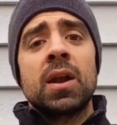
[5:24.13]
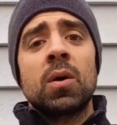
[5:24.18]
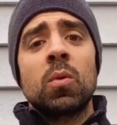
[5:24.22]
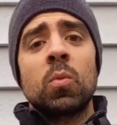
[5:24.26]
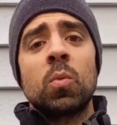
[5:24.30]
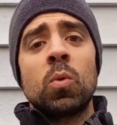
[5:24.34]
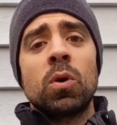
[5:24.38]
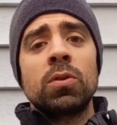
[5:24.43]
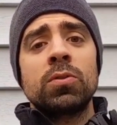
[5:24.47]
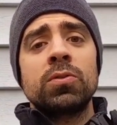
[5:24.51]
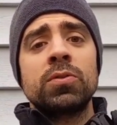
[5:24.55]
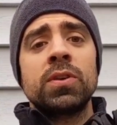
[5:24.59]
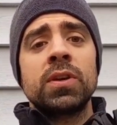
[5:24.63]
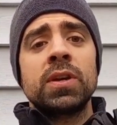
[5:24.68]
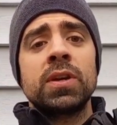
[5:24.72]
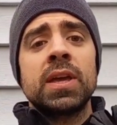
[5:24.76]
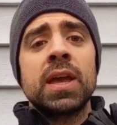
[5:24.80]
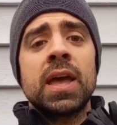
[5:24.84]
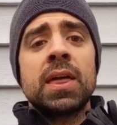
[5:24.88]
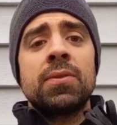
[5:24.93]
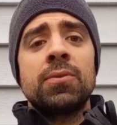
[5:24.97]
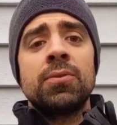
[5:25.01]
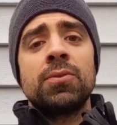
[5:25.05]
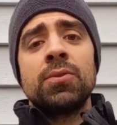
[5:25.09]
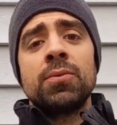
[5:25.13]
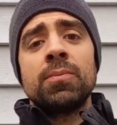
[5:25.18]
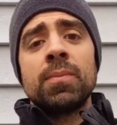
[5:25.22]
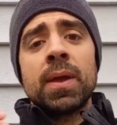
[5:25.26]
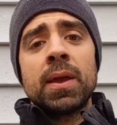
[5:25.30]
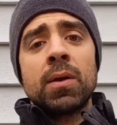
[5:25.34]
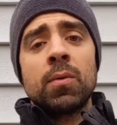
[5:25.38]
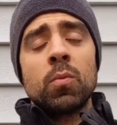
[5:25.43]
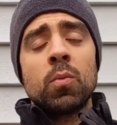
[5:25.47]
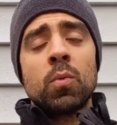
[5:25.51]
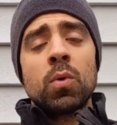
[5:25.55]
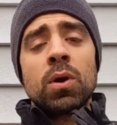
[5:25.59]
kind of work together to
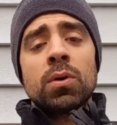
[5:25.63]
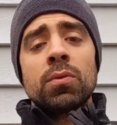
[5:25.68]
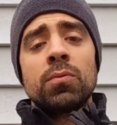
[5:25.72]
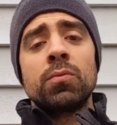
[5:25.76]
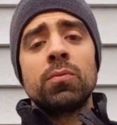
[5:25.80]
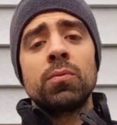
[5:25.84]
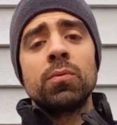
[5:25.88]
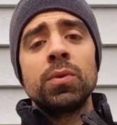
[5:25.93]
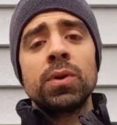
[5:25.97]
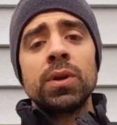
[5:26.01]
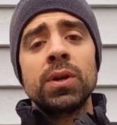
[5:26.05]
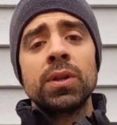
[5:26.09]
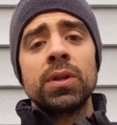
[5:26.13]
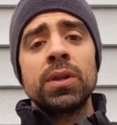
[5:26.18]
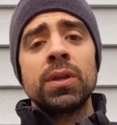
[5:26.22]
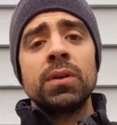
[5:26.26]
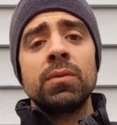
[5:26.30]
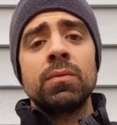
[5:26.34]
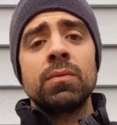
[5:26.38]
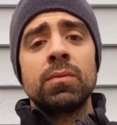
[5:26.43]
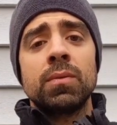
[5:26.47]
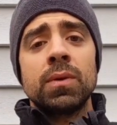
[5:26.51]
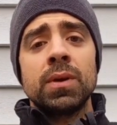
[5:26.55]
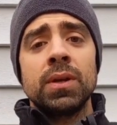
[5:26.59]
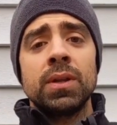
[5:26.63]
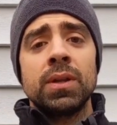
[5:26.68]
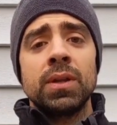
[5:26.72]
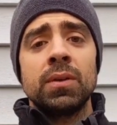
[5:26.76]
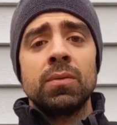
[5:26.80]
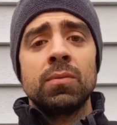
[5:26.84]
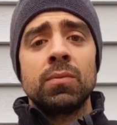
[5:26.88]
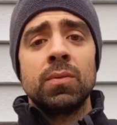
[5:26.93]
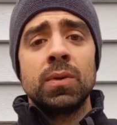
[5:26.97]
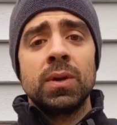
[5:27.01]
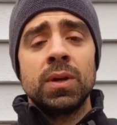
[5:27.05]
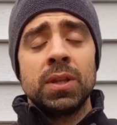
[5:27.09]
make one really,
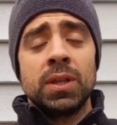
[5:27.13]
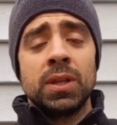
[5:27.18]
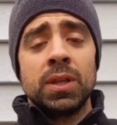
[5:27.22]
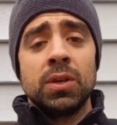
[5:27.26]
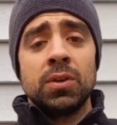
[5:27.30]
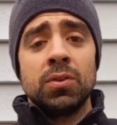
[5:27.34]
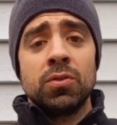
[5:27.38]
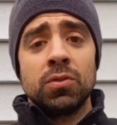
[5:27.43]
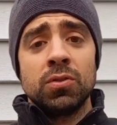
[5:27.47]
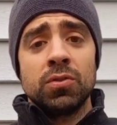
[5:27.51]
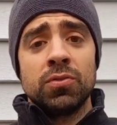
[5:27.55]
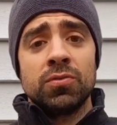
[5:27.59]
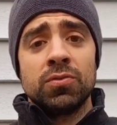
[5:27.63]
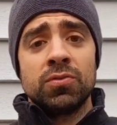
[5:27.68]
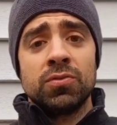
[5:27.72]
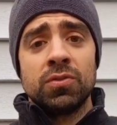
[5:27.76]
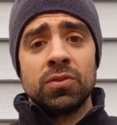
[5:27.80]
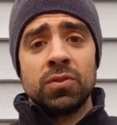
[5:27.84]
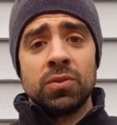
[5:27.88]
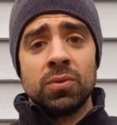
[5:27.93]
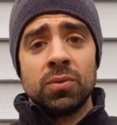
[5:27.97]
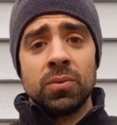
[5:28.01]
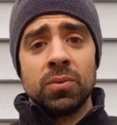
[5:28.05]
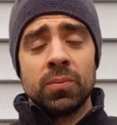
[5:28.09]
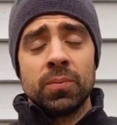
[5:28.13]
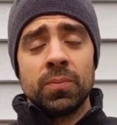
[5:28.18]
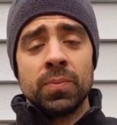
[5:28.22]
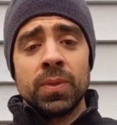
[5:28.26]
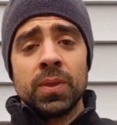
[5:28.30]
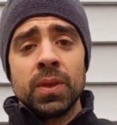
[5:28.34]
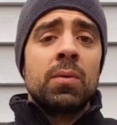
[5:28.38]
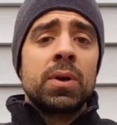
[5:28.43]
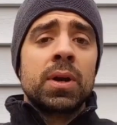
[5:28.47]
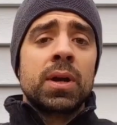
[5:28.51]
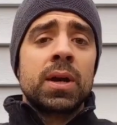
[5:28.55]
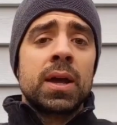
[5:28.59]
really, really good shoe.
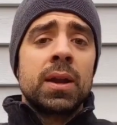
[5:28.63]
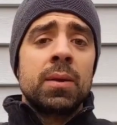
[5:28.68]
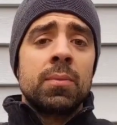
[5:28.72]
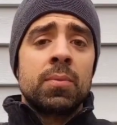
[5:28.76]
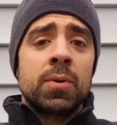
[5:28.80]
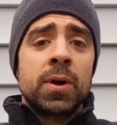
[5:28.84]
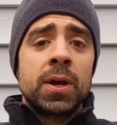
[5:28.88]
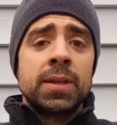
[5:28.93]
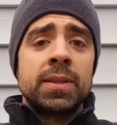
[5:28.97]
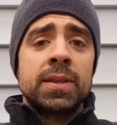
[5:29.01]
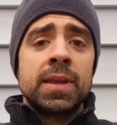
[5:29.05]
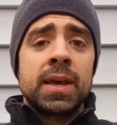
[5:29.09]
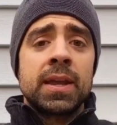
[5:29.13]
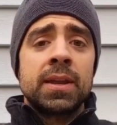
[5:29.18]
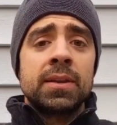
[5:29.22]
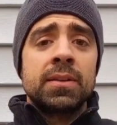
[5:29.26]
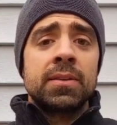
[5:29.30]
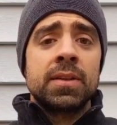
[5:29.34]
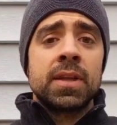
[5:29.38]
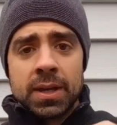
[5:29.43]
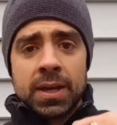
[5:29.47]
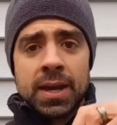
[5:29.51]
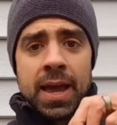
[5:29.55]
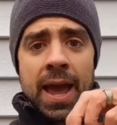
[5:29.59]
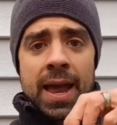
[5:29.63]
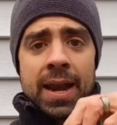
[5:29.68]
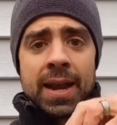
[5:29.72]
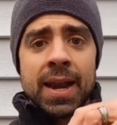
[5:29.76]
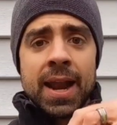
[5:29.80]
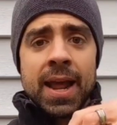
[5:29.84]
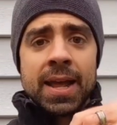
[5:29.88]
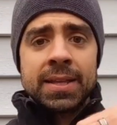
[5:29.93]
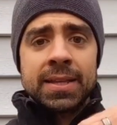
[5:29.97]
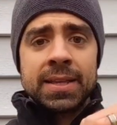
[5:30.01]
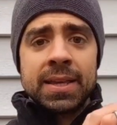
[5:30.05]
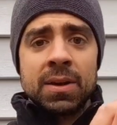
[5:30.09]
I want to kind of break down, you had
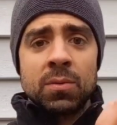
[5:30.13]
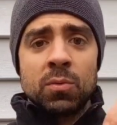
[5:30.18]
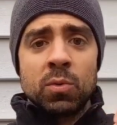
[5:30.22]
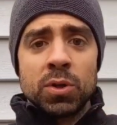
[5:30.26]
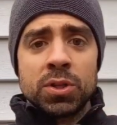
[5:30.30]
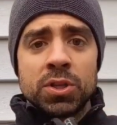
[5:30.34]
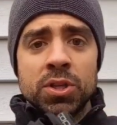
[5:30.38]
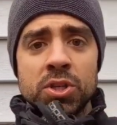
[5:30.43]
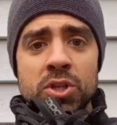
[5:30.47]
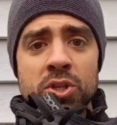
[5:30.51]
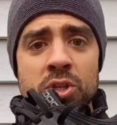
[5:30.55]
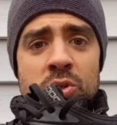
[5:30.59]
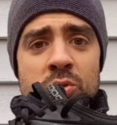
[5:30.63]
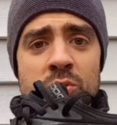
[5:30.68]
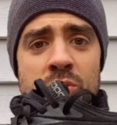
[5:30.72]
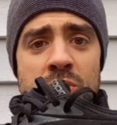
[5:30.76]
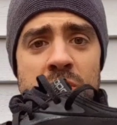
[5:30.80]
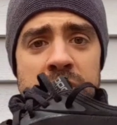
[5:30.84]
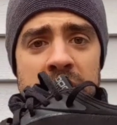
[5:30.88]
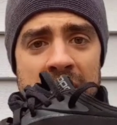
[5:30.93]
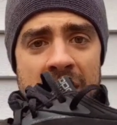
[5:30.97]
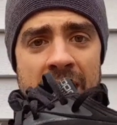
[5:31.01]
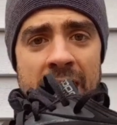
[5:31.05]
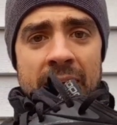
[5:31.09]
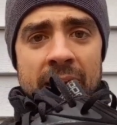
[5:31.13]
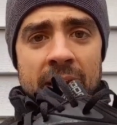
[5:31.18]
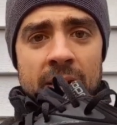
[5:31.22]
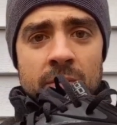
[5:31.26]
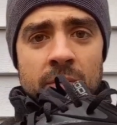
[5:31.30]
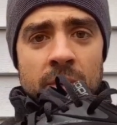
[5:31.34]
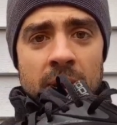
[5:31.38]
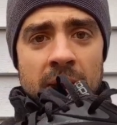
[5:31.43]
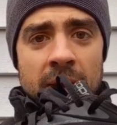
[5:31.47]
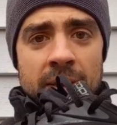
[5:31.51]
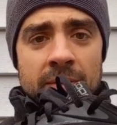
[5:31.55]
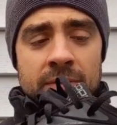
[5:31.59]
an idea what the shoe's
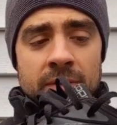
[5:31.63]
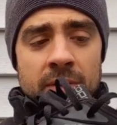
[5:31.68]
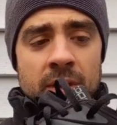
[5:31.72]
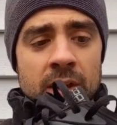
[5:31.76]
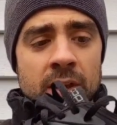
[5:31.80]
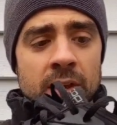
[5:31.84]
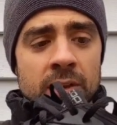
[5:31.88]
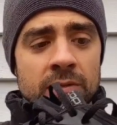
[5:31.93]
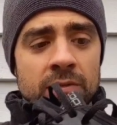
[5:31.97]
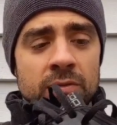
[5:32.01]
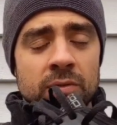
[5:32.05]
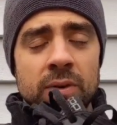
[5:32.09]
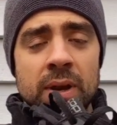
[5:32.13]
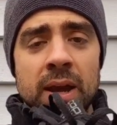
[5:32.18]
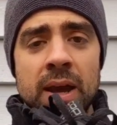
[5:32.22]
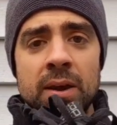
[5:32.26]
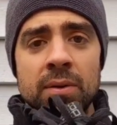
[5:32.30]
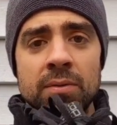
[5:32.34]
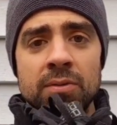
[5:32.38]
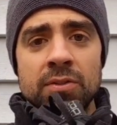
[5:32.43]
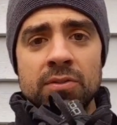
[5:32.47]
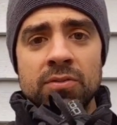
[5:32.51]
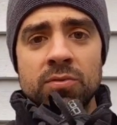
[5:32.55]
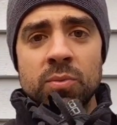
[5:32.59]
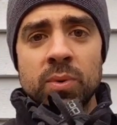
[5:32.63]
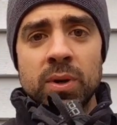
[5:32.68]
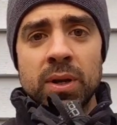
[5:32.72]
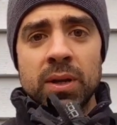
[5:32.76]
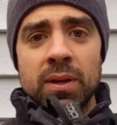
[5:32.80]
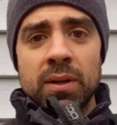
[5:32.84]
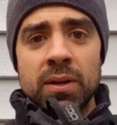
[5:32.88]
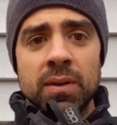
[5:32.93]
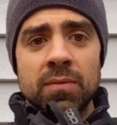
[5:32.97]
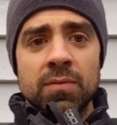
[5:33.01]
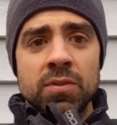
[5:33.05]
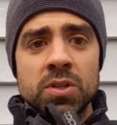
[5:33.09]
like, right? So now I just want to
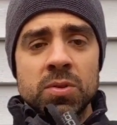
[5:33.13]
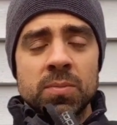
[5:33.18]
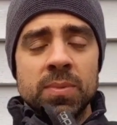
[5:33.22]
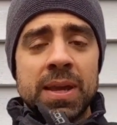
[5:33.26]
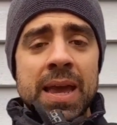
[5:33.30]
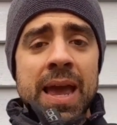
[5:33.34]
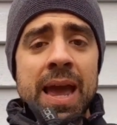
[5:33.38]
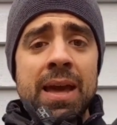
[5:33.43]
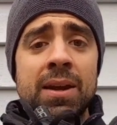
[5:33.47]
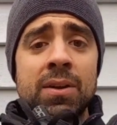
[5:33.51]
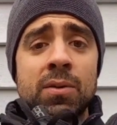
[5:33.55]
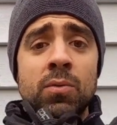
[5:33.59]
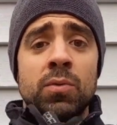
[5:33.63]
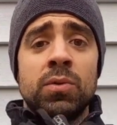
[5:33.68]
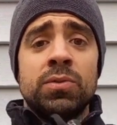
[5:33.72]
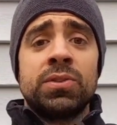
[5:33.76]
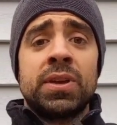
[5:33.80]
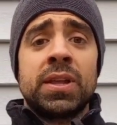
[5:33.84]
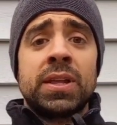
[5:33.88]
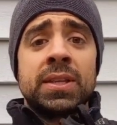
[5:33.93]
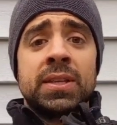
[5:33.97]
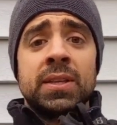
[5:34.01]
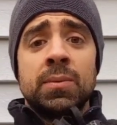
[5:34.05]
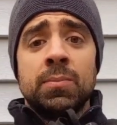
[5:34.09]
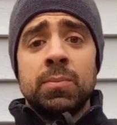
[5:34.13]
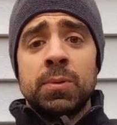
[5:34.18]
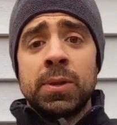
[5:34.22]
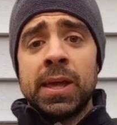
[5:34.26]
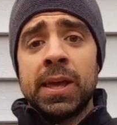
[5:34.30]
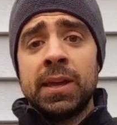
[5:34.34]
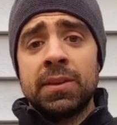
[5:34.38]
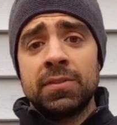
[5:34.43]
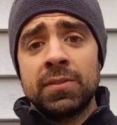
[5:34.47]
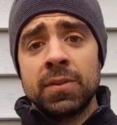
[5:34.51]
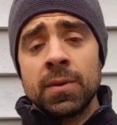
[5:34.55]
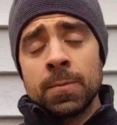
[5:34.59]
give you some categories I like to
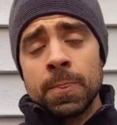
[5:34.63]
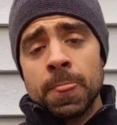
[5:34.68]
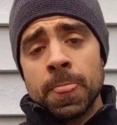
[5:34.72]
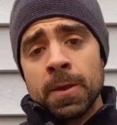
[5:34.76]
place.